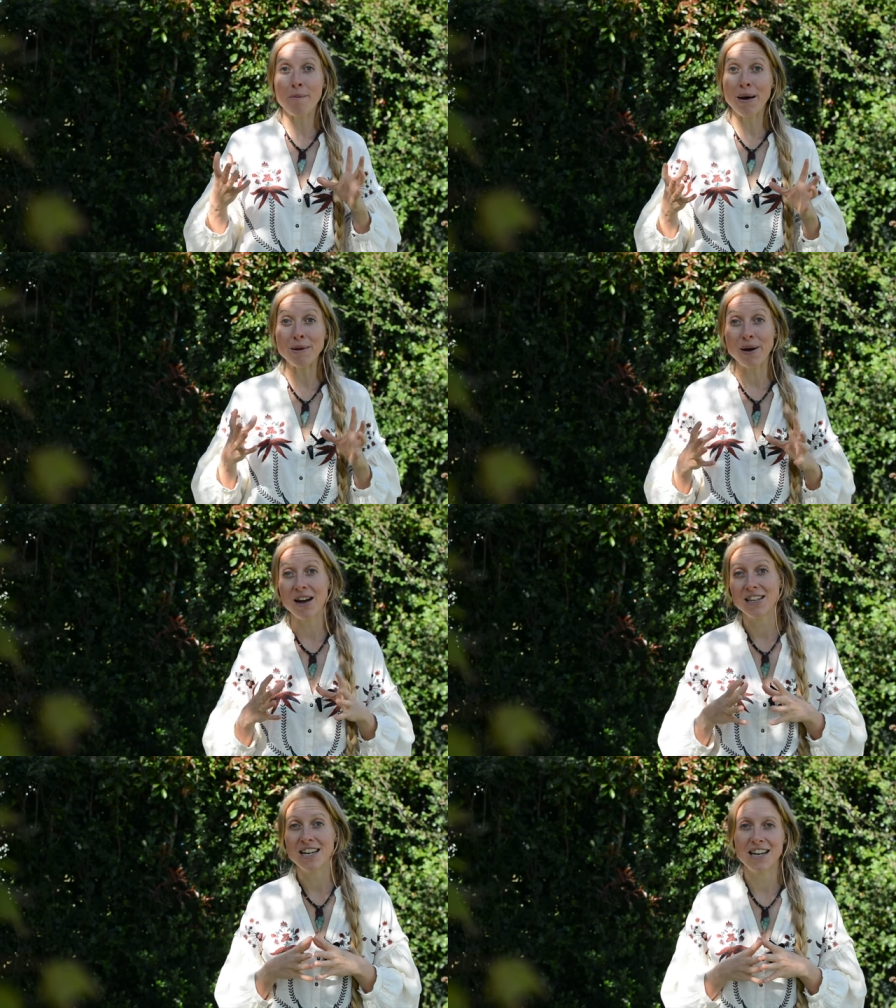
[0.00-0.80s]
My
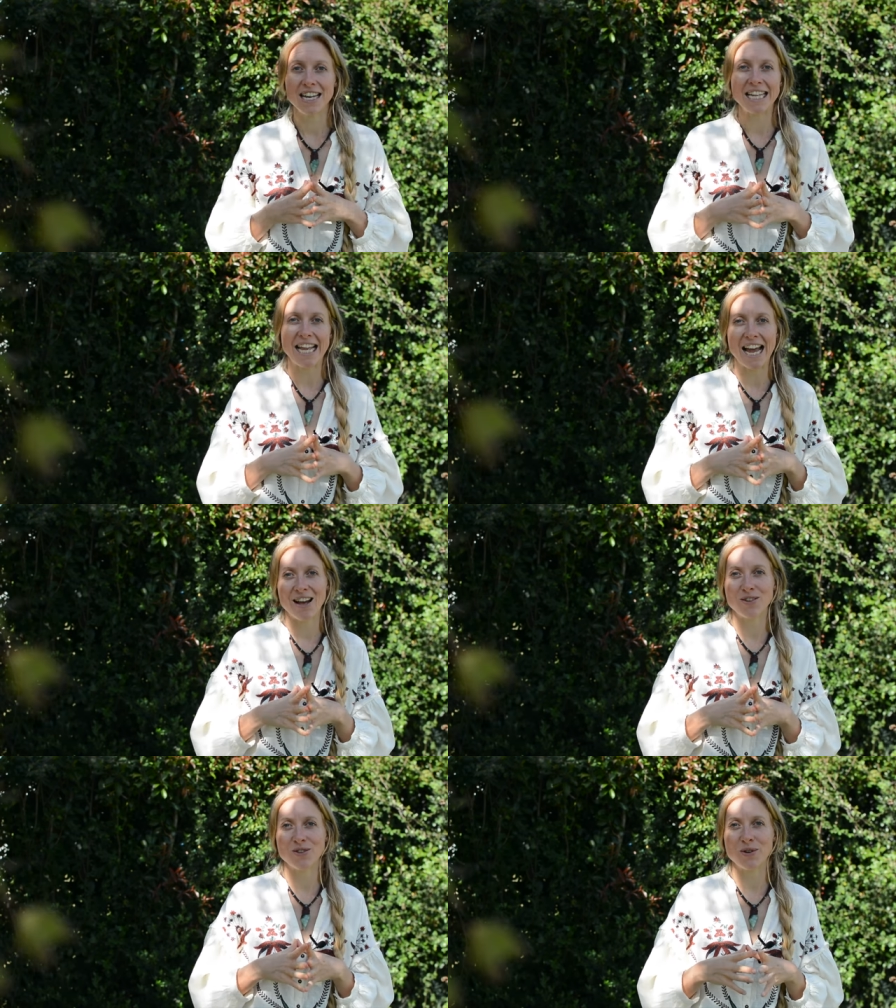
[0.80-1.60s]
partner in the
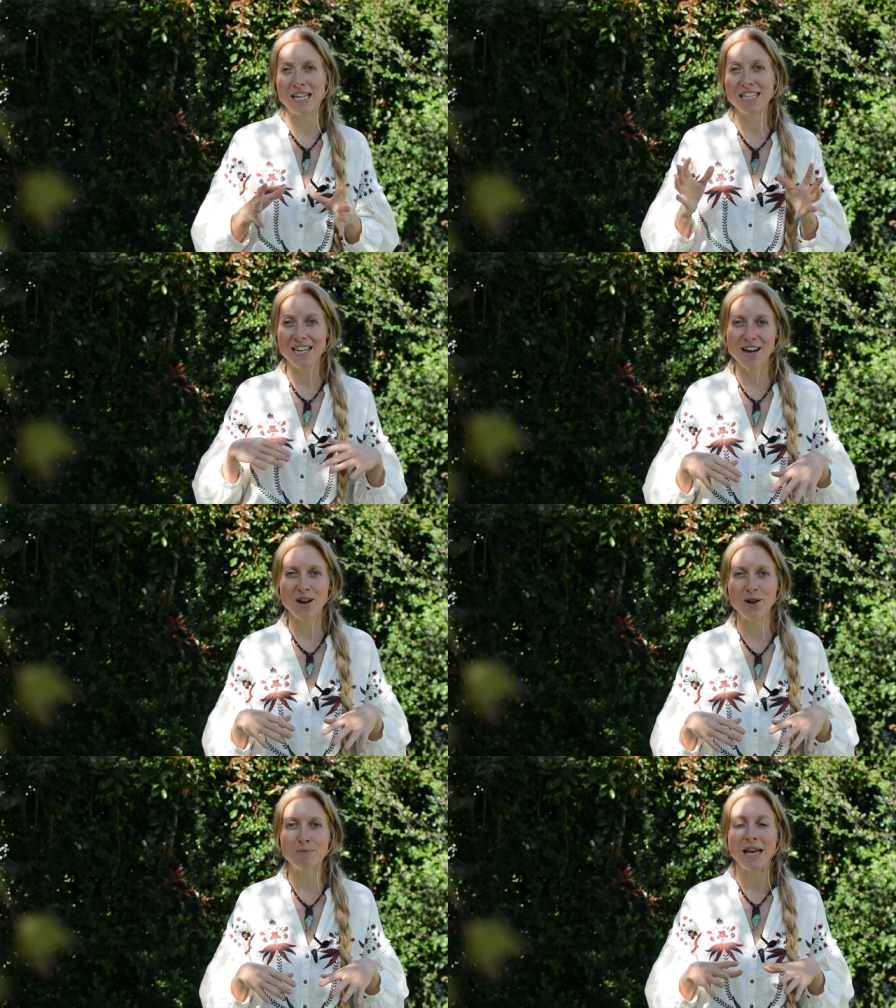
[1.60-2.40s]
house, when he's at
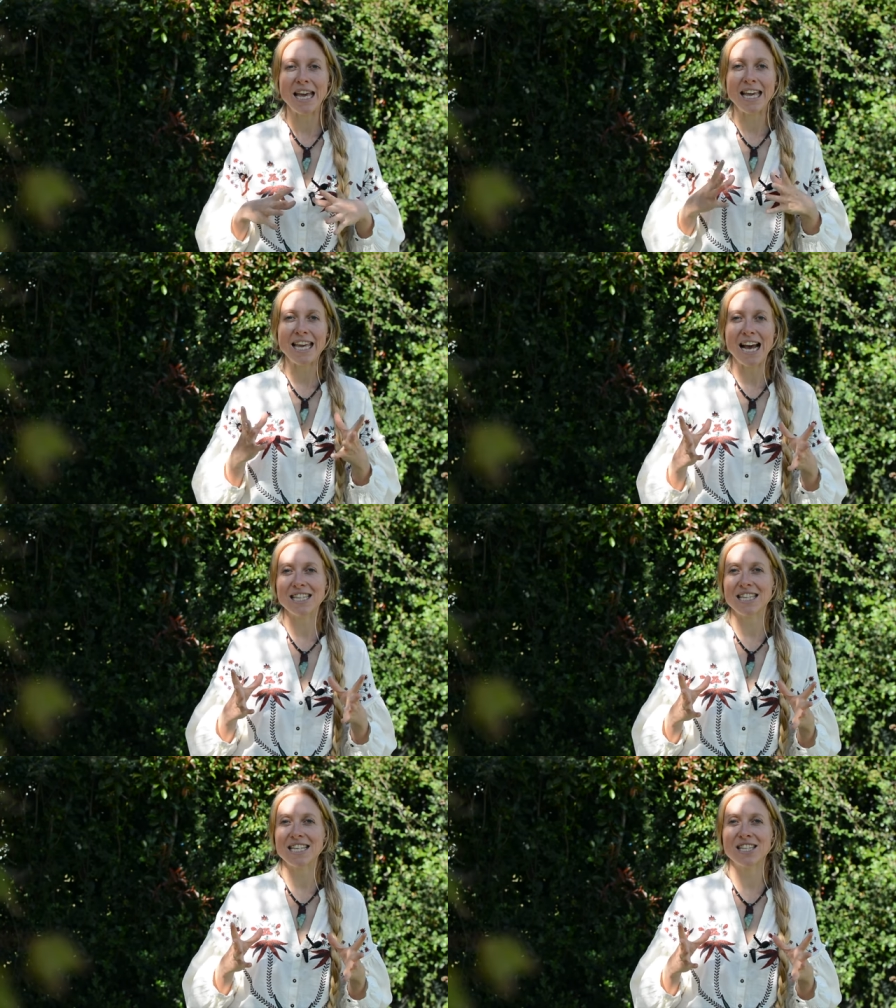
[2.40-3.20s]
home, he
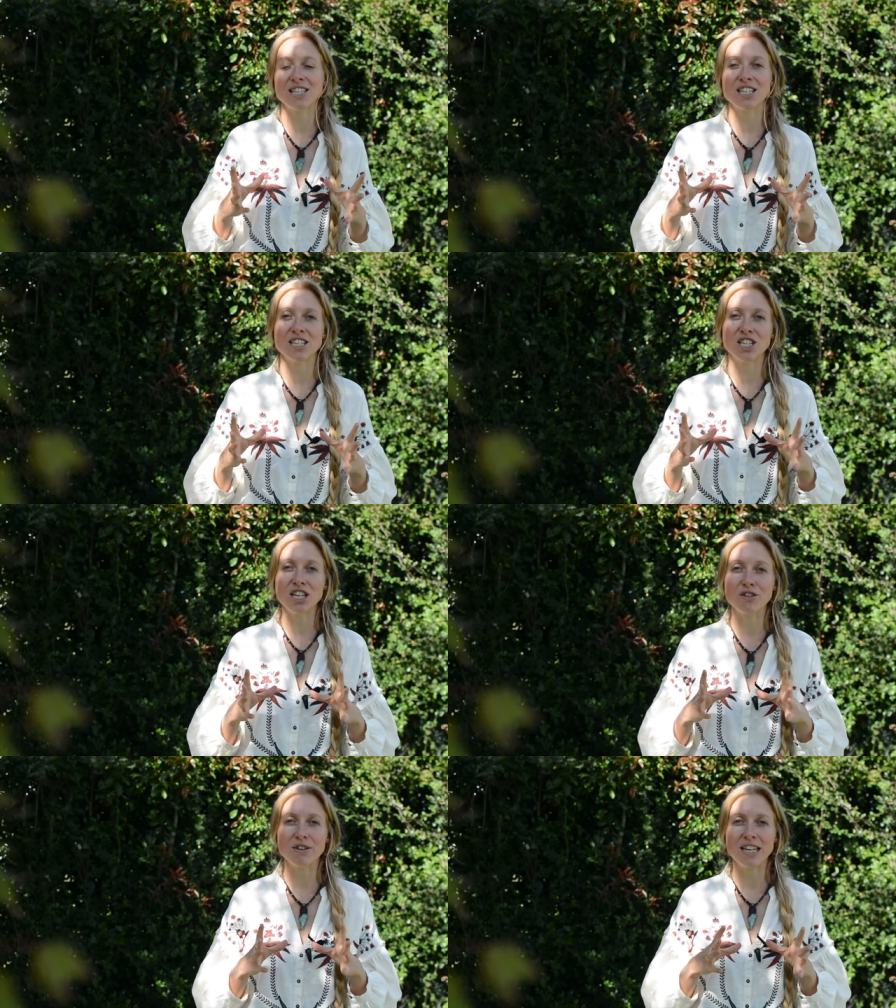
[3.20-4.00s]
has this
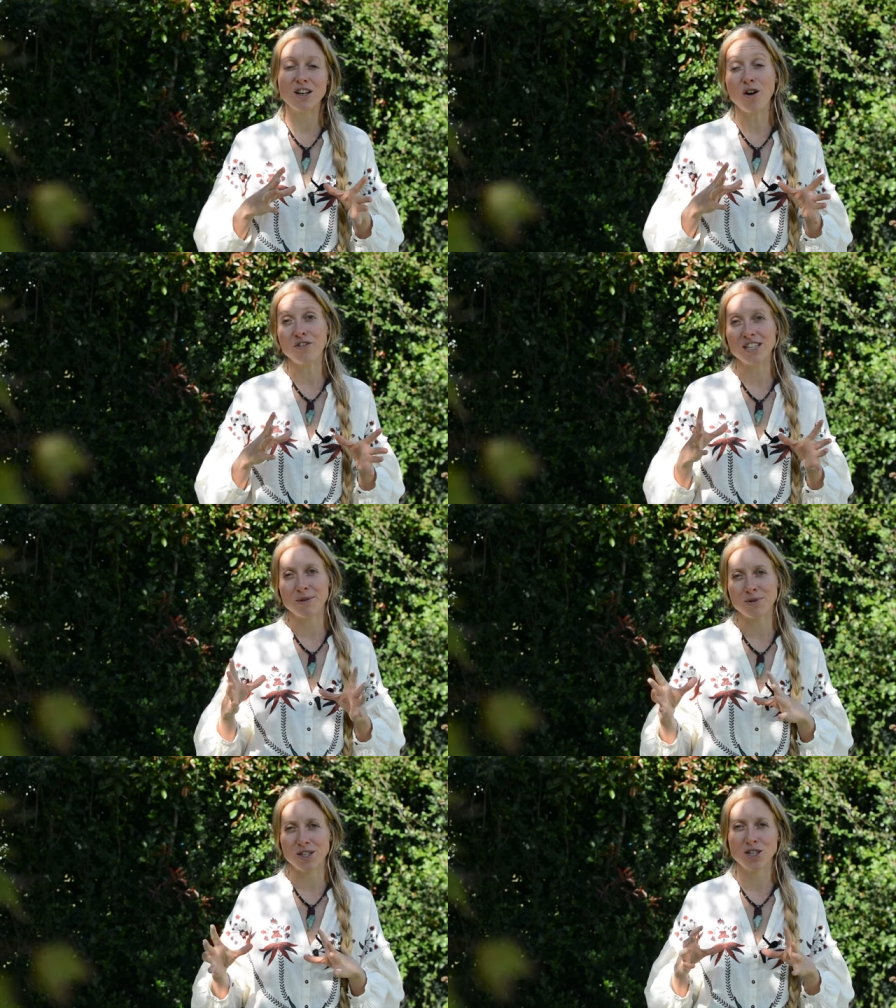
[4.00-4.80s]
chicory coffee
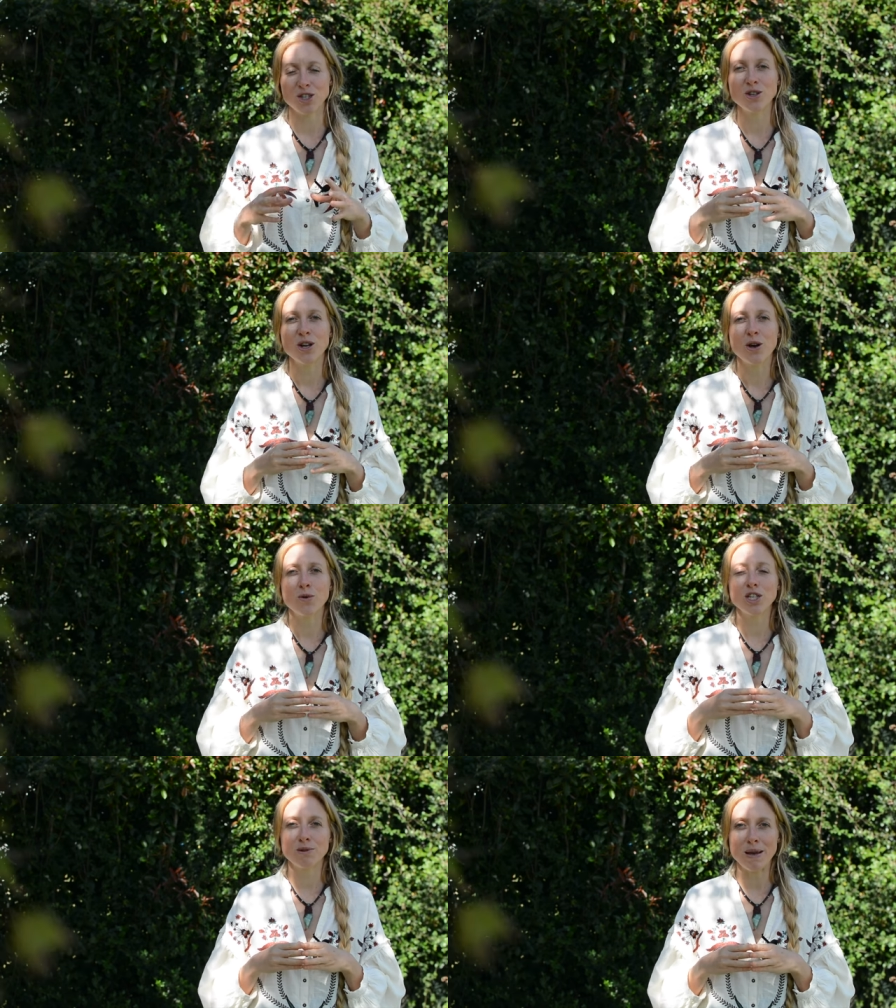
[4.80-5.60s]
substitute,
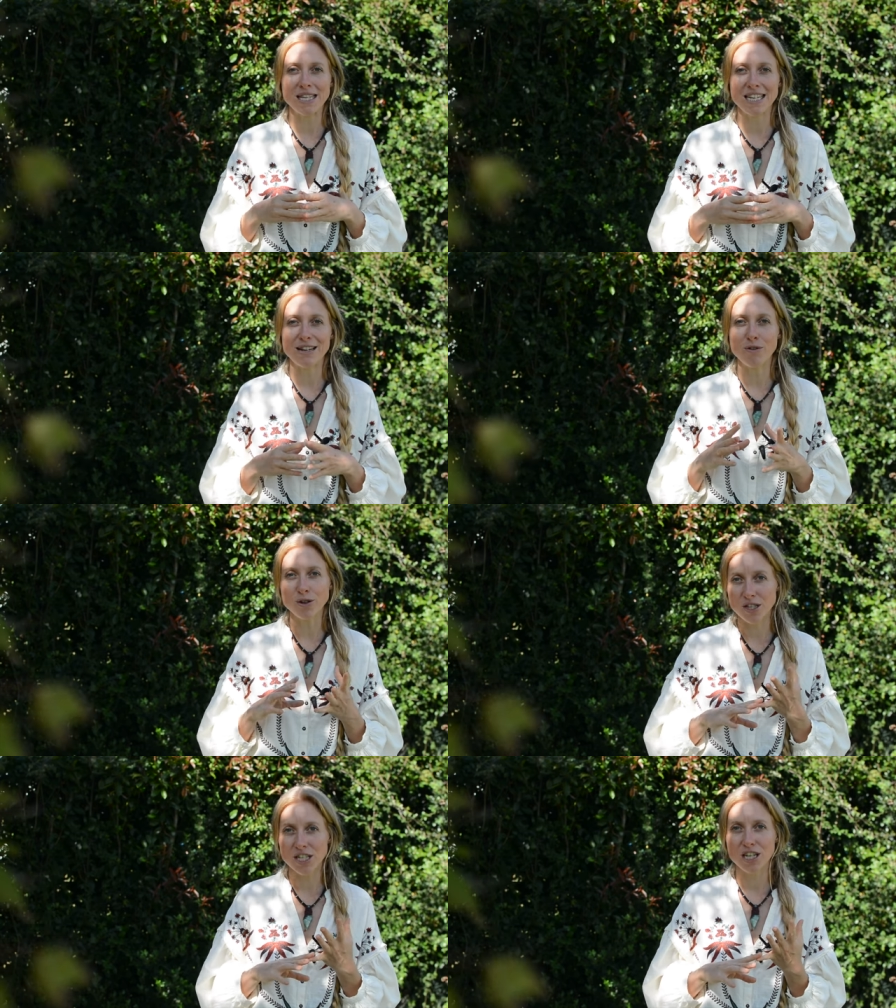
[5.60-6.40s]
which is basically
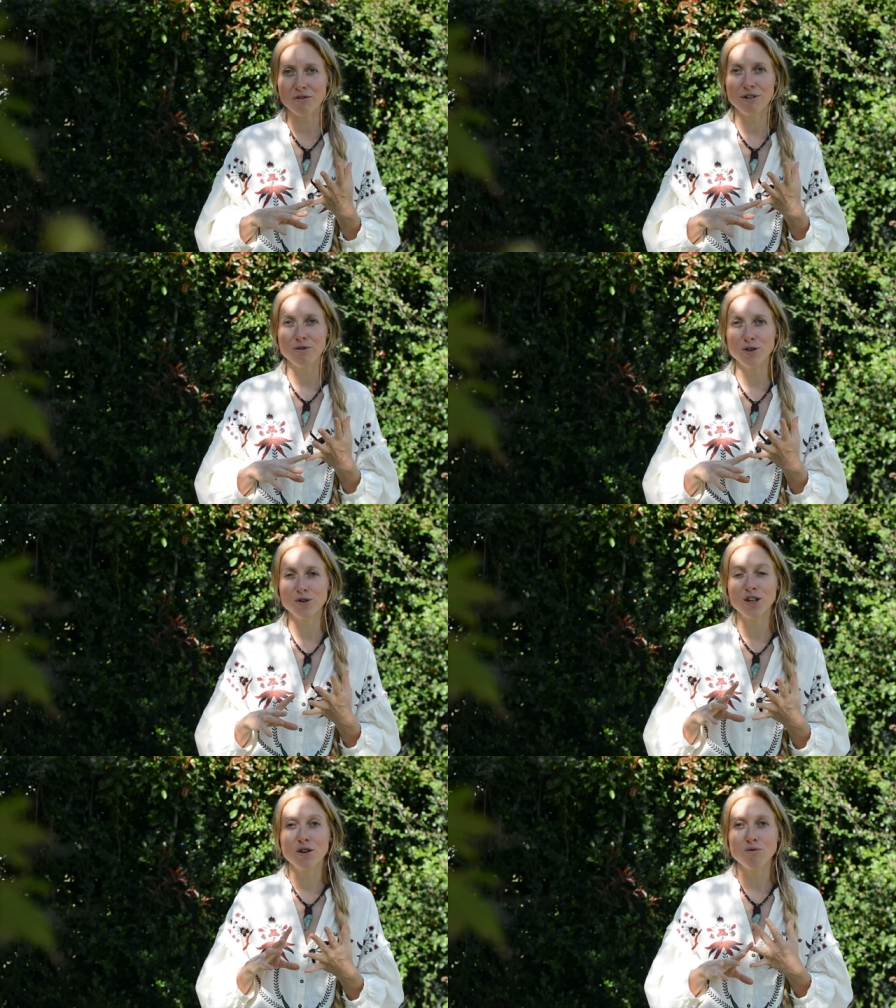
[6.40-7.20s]
roasted chicory
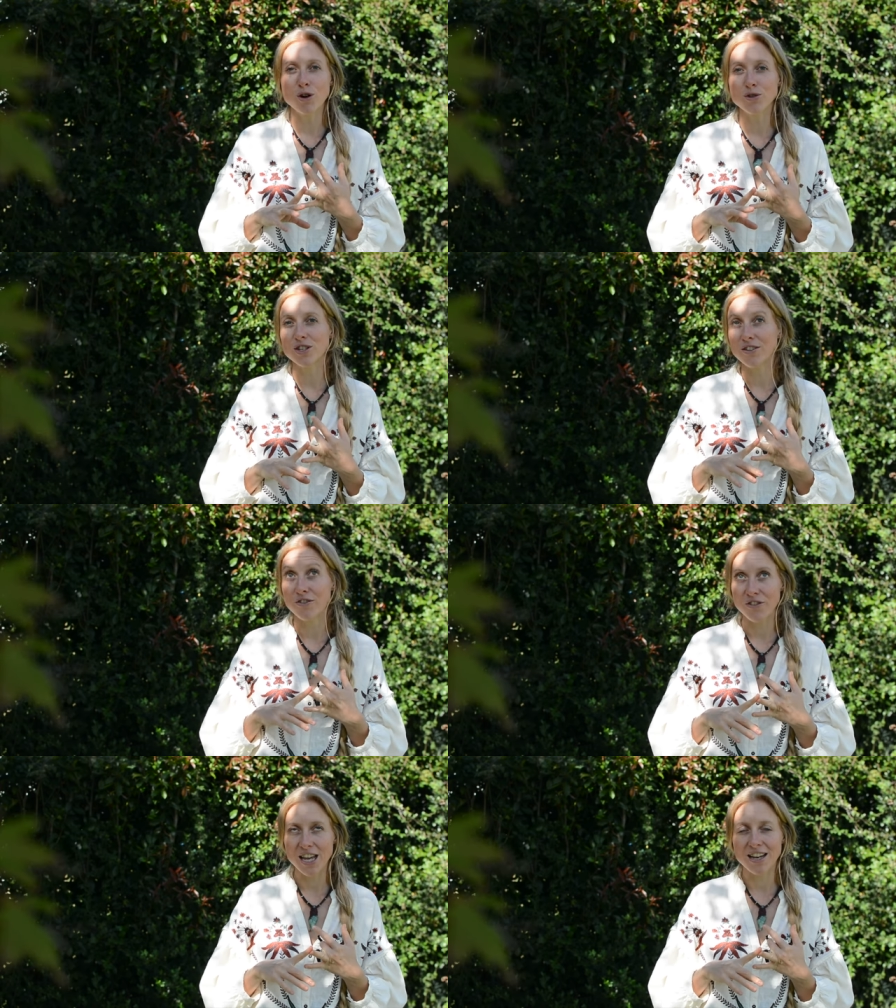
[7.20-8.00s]
root, roasted
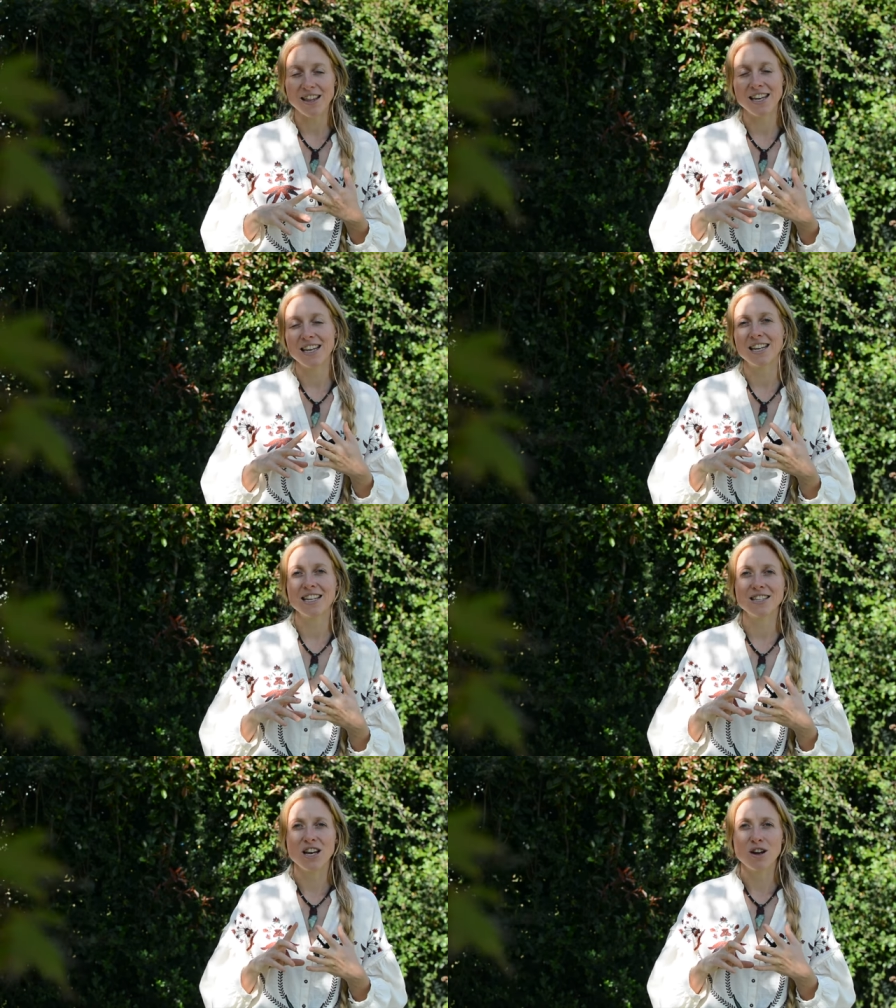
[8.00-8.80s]
fig, I think it is,